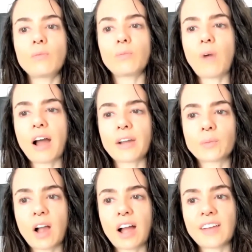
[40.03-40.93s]
I
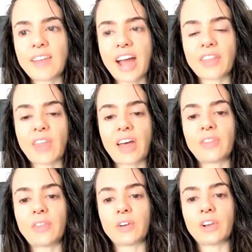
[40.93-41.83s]
arrived at that
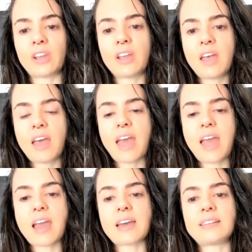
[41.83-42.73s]
theory.
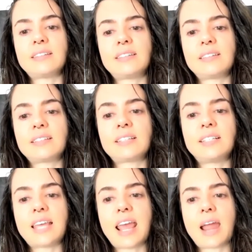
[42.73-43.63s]
And
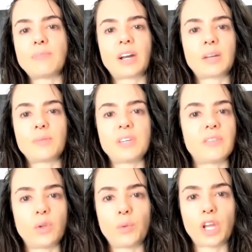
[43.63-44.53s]
today I'm not going to be
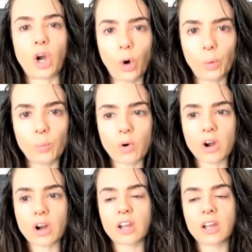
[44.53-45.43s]
giving you any
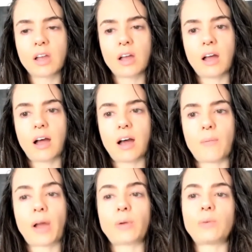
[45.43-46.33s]
homework.
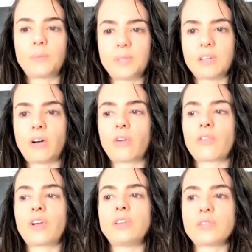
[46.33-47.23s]
I will be
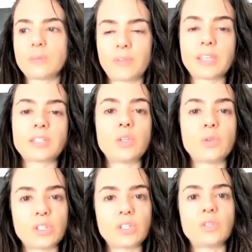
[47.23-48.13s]
offering you some things that you
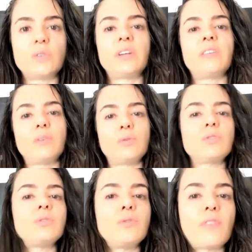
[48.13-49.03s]
can do if you
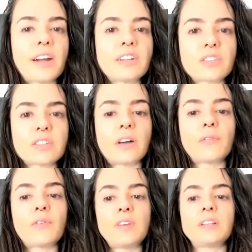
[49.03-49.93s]
too find
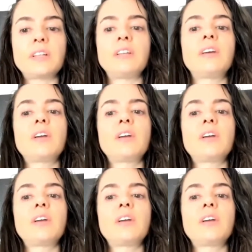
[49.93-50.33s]
yourself feeling